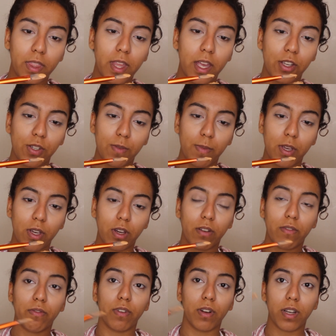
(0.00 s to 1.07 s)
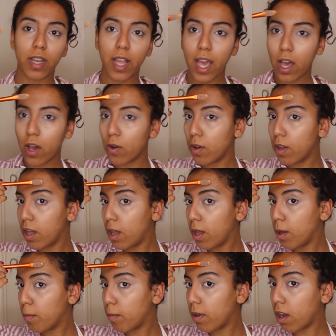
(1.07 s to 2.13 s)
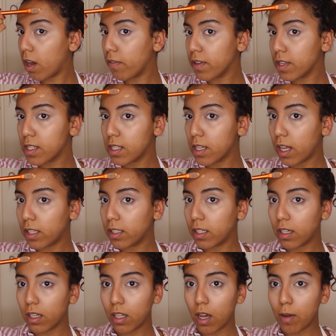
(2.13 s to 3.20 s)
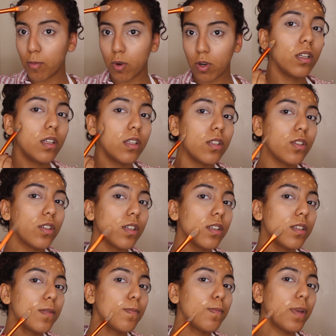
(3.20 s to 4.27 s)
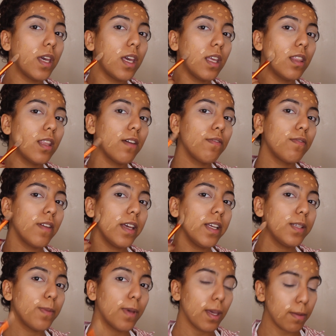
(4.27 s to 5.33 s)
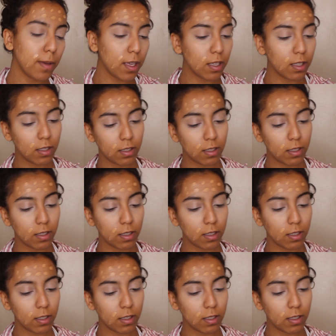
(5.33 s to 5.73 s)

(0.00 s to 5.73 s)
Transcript: that should be good for now. But obviously I'll need a lot more. Just paint that face, baby.